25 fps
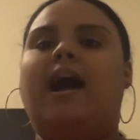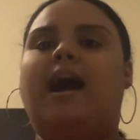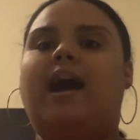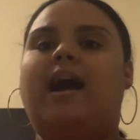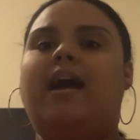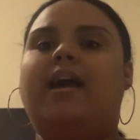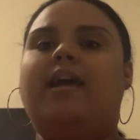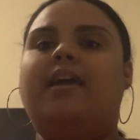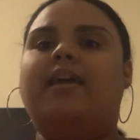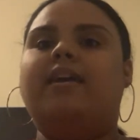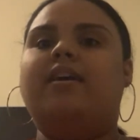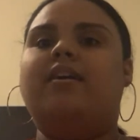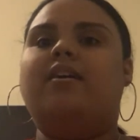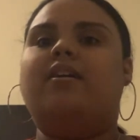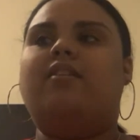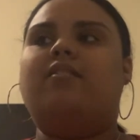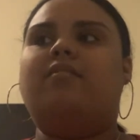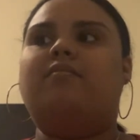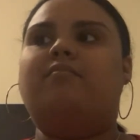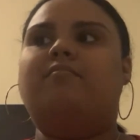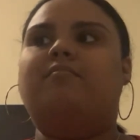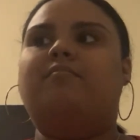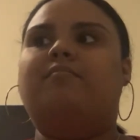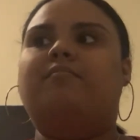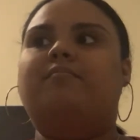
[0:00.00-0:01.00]
I
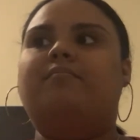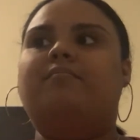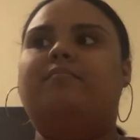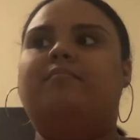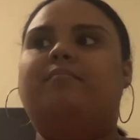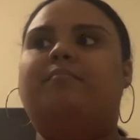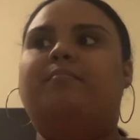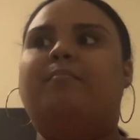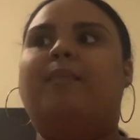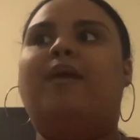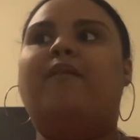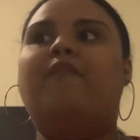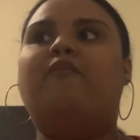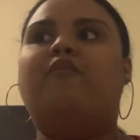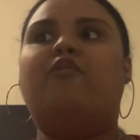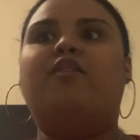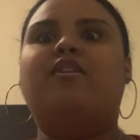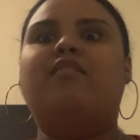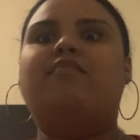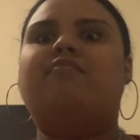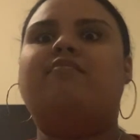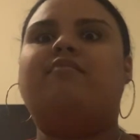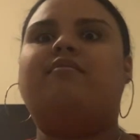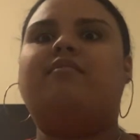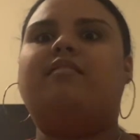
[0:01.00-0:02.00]
um my
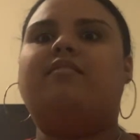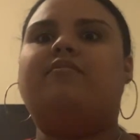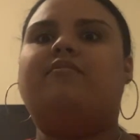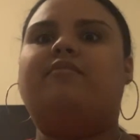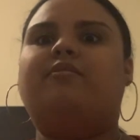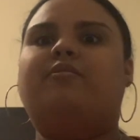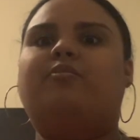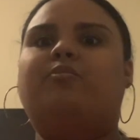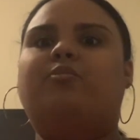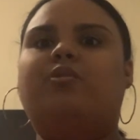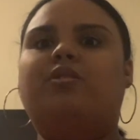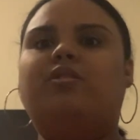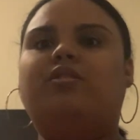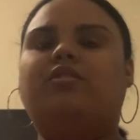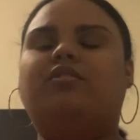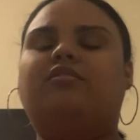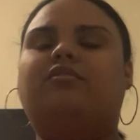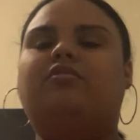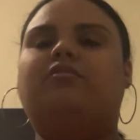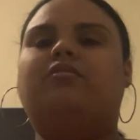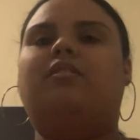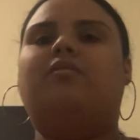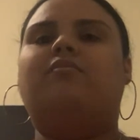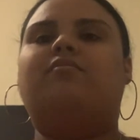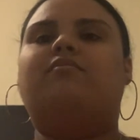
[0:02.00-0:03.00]
voice was even worse.
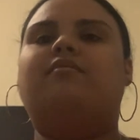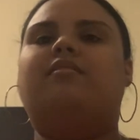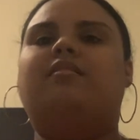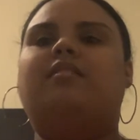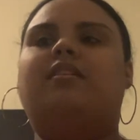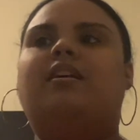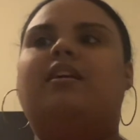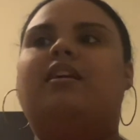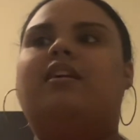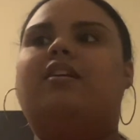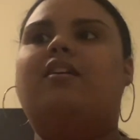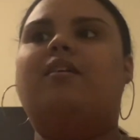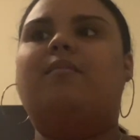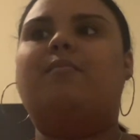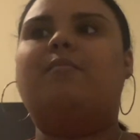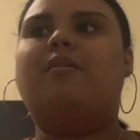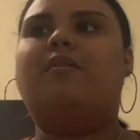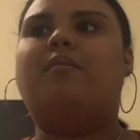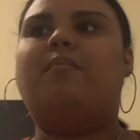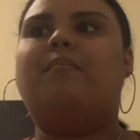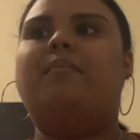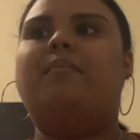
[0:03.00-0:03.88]
So I was like, come on,